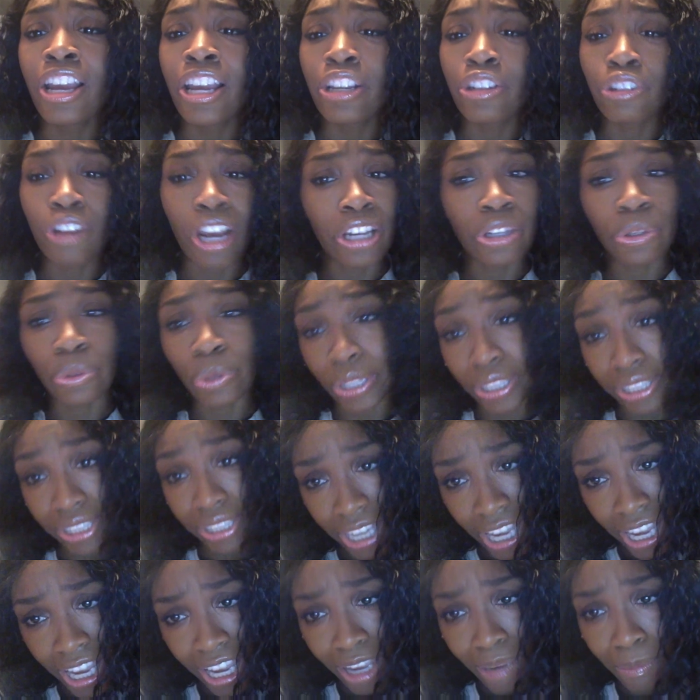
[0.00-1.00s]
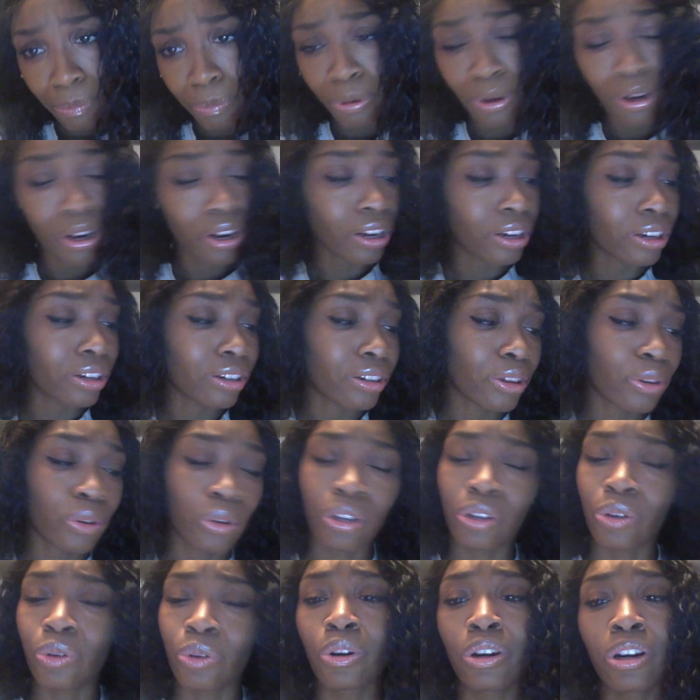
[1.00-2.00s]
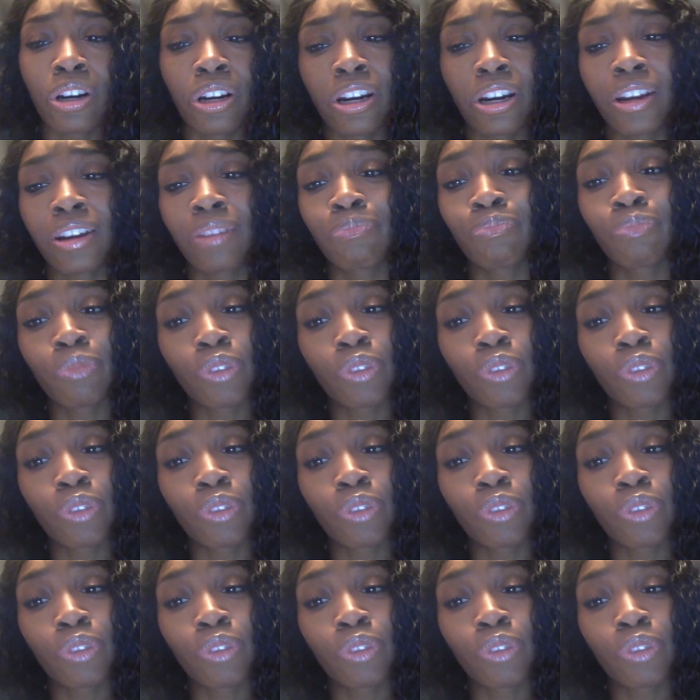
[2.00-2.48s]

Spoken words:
trying to escape her or